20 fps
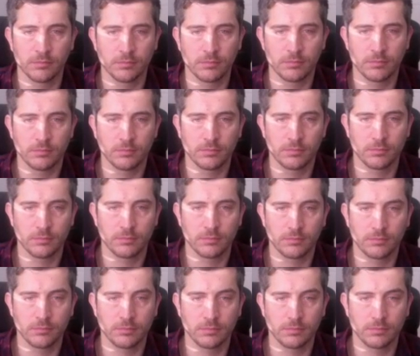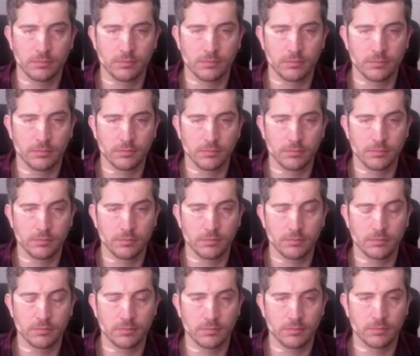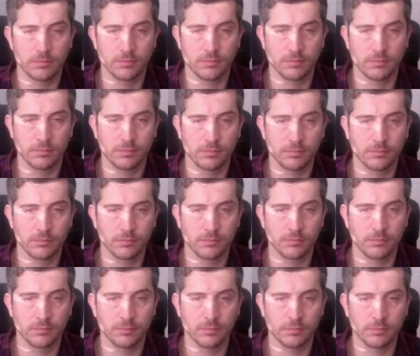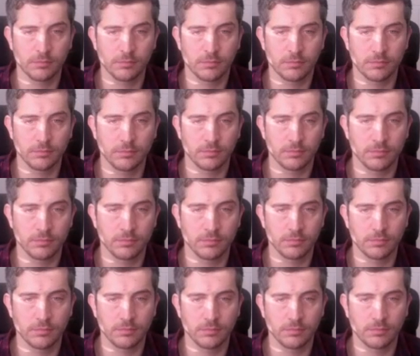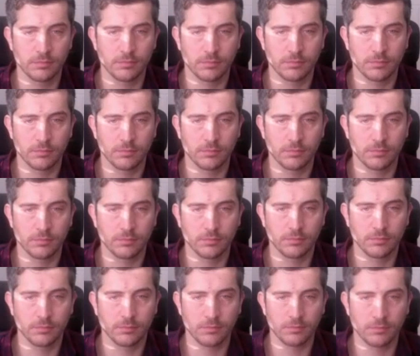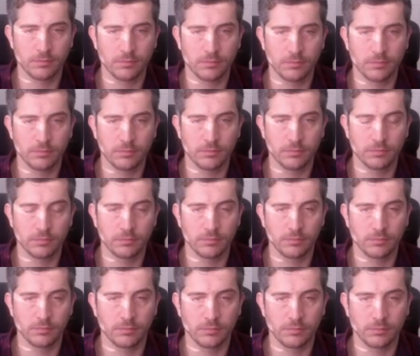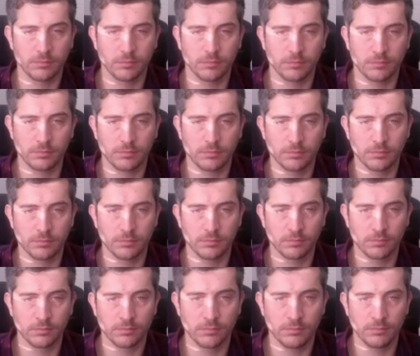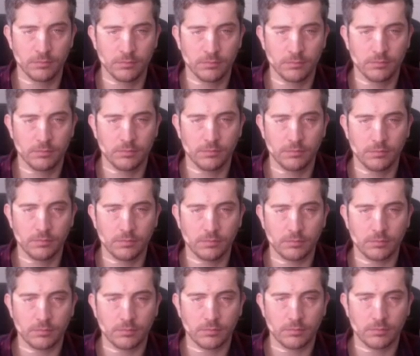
No words are spoken by the person on screen.